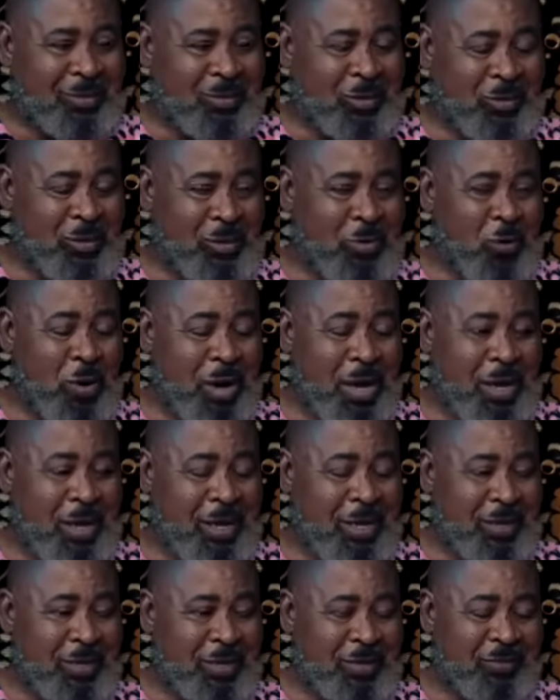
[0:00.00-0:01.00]
You see why
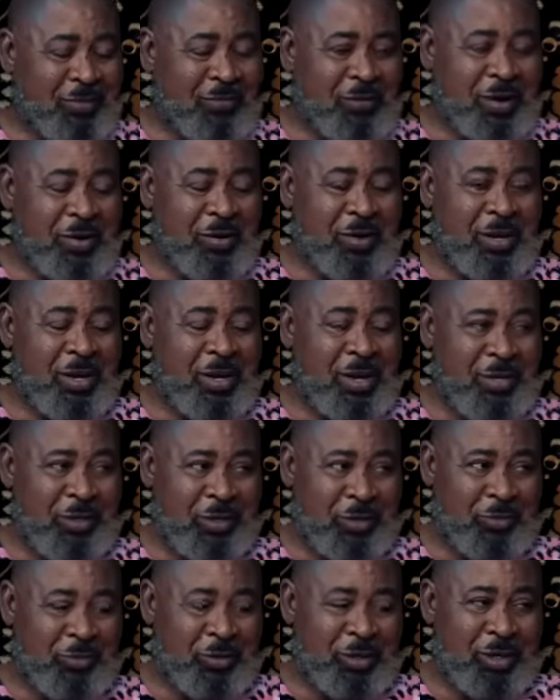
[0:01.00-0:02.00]
it's very
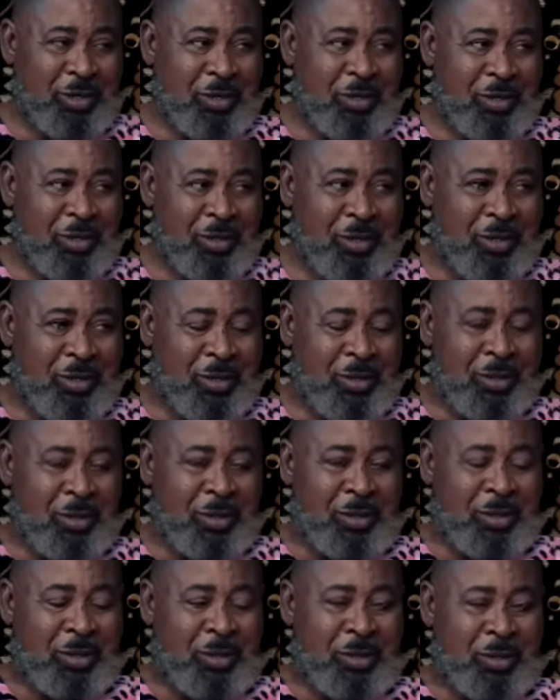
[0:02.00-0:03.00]
necessary,
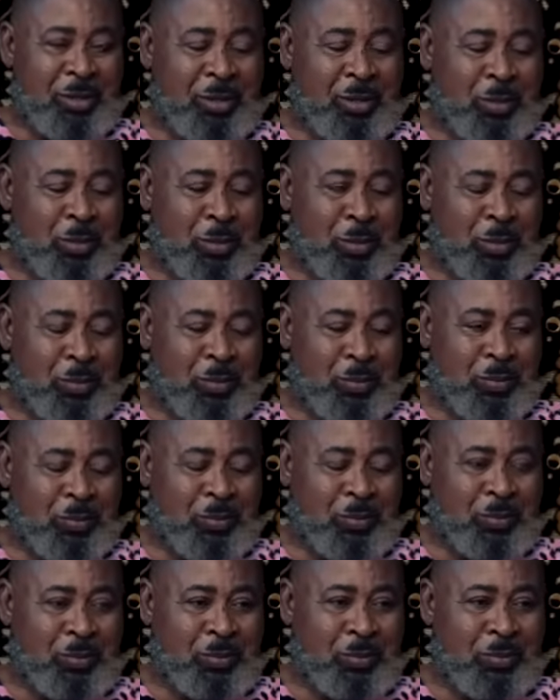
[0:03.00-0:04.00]
you know,
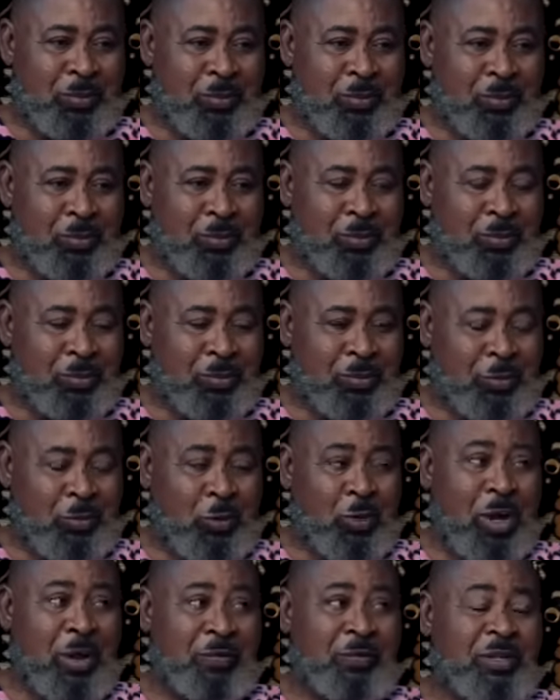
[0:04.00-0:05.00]

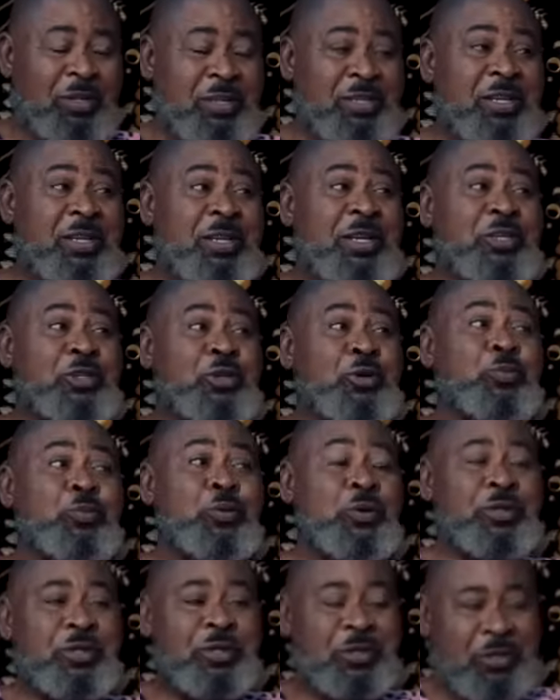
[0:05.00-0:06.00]
to have the selection
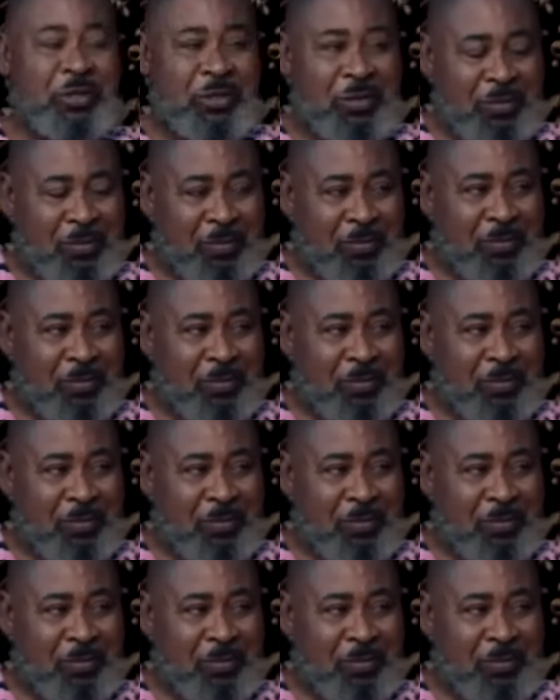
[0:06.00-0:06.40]
process.